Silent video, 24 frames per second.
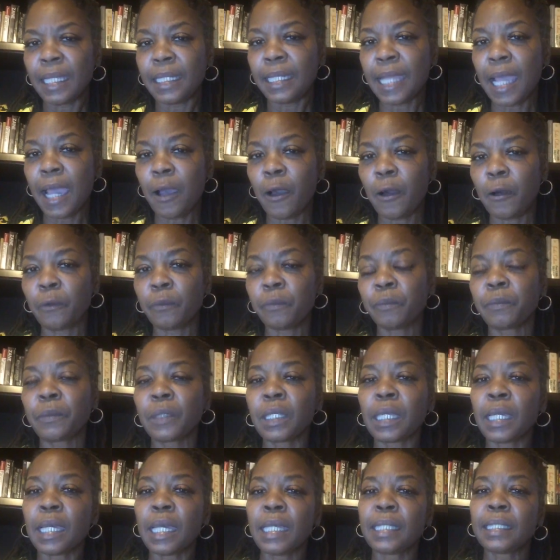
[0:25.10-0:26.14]
Now,
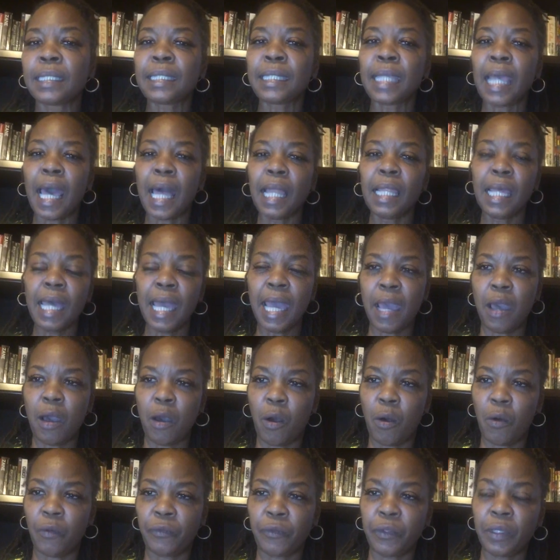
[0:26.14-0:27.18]

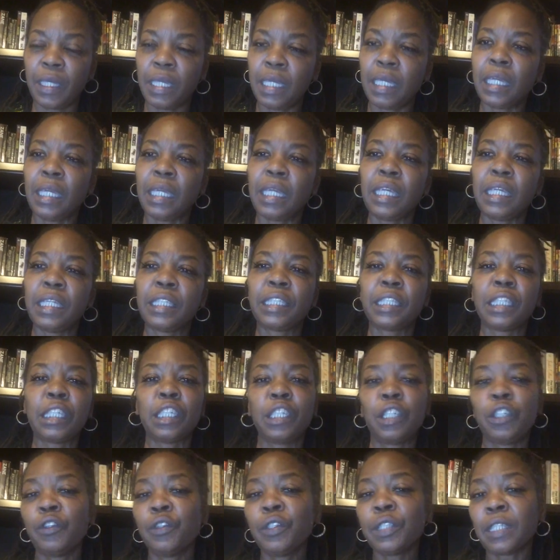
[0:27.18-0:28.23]
telehealth is the
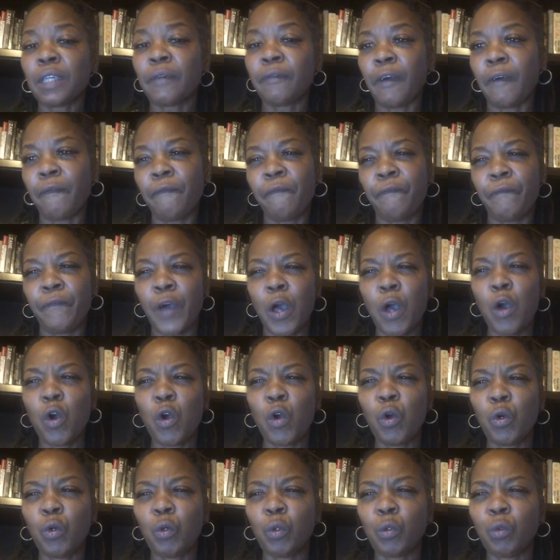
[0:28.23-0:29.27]
use of a
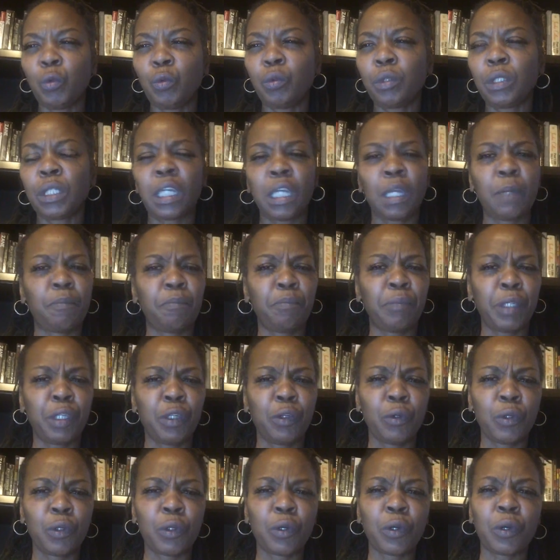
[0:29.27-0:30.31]
phone,
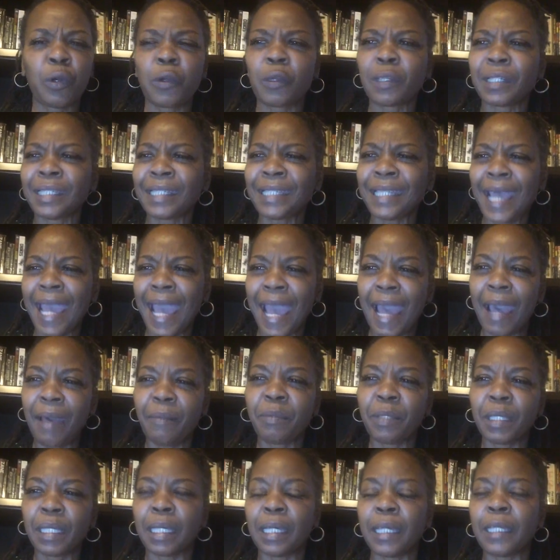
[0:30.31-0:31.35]
computer, or
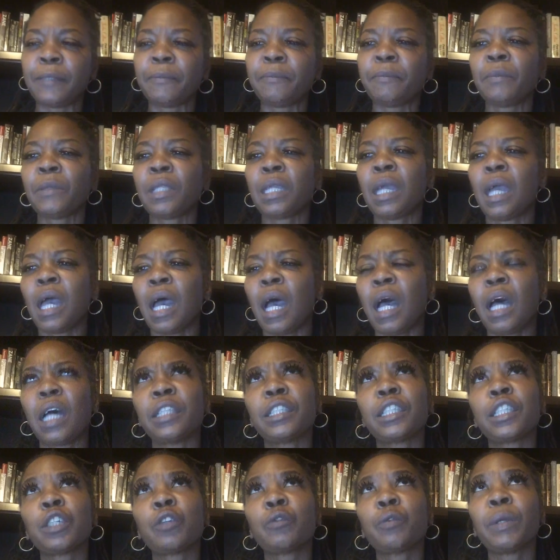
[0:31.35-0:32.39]
tablet
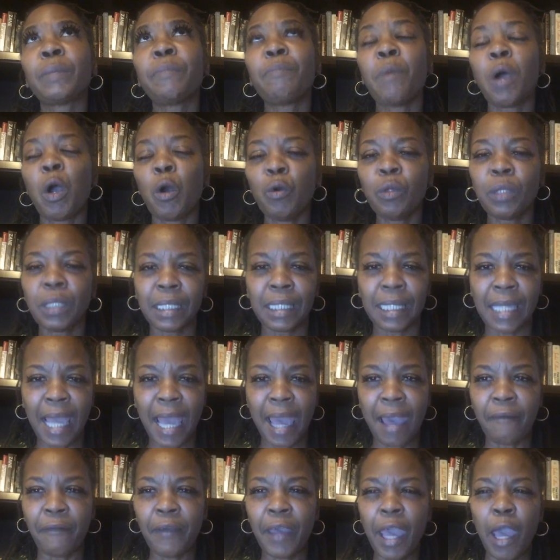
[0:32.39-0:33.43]
to remotely
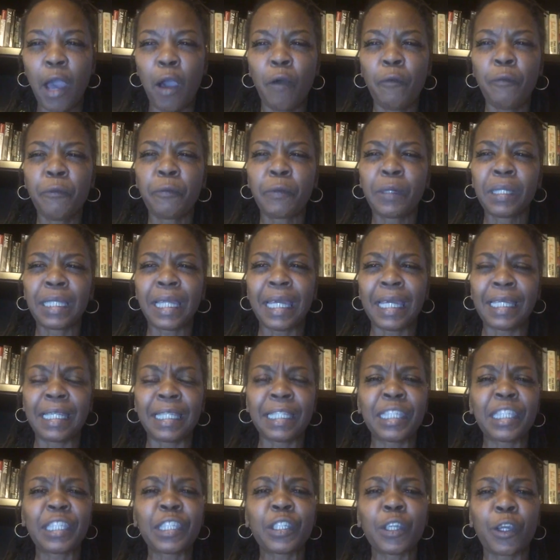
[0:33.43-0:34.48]
have health
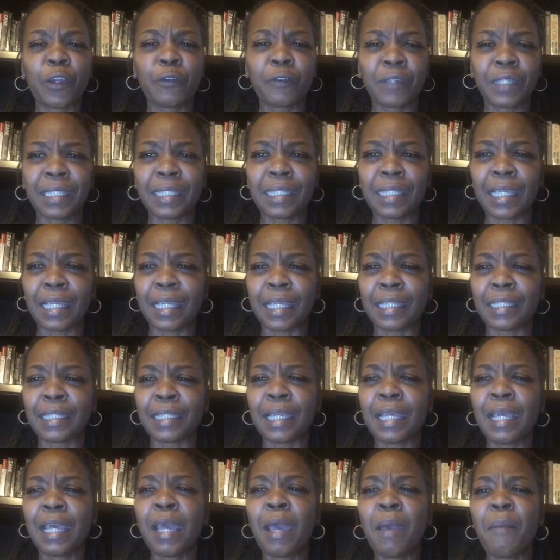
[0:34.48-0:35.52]
related services
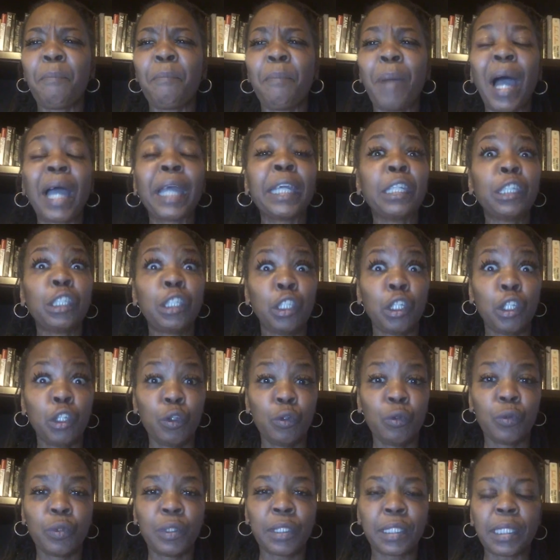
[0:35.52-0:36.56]
by
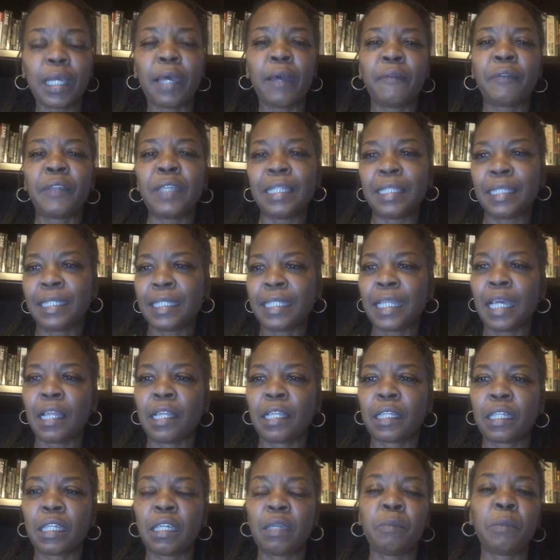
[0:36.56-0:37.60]
use of these
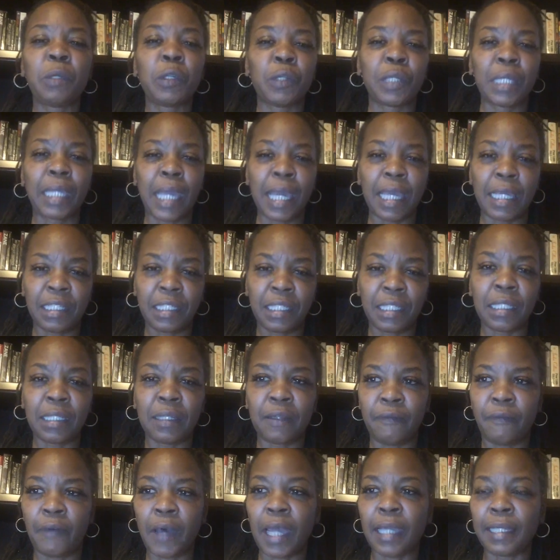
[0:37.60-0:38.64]
telecommunication
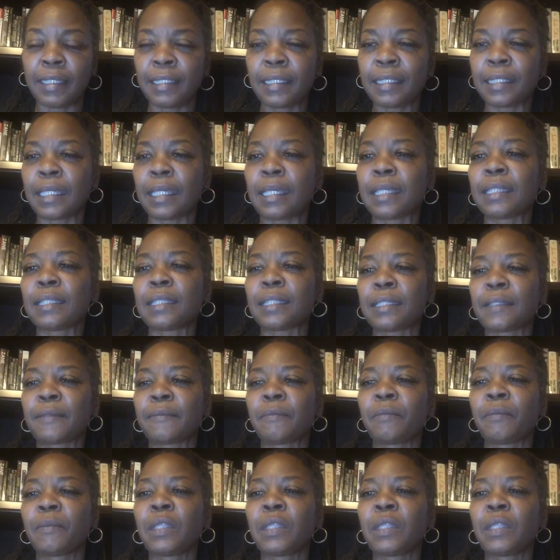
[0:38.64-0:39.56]
devices.